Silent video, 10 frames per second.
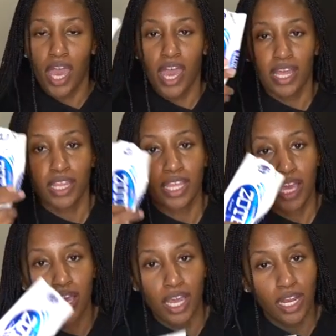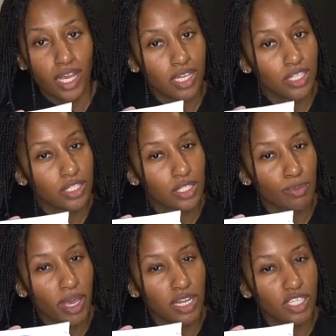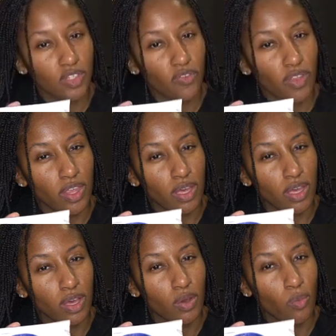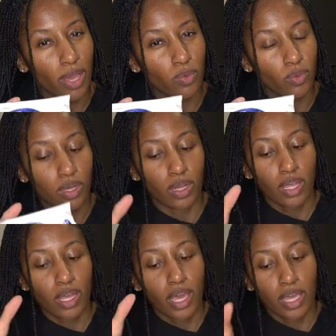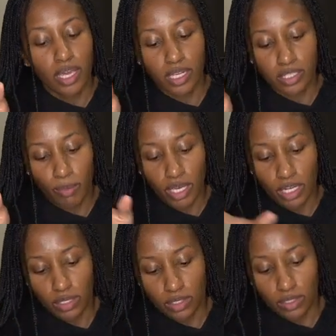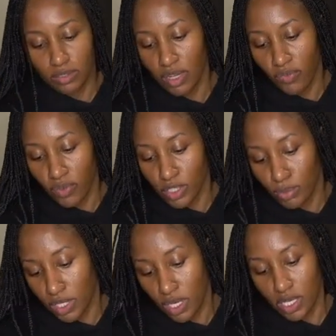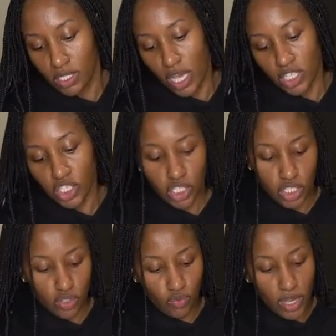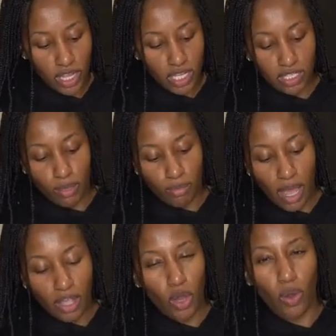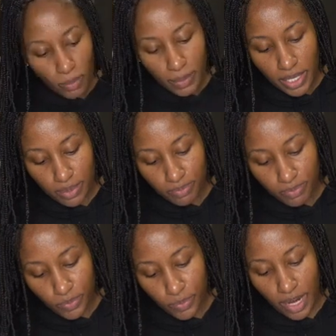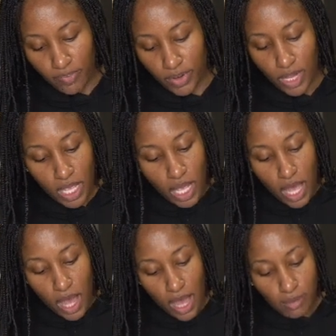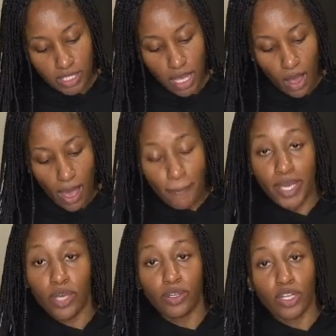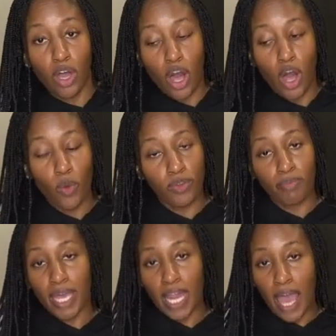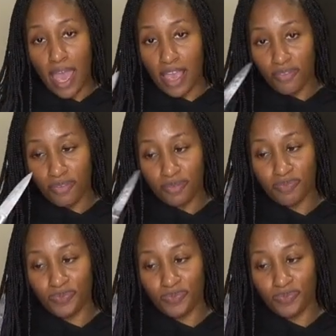and then Spanish for the white one? It doesn't make any difference because I should have just read that it said Blanco, but whatever. So I peeled it all with my knife,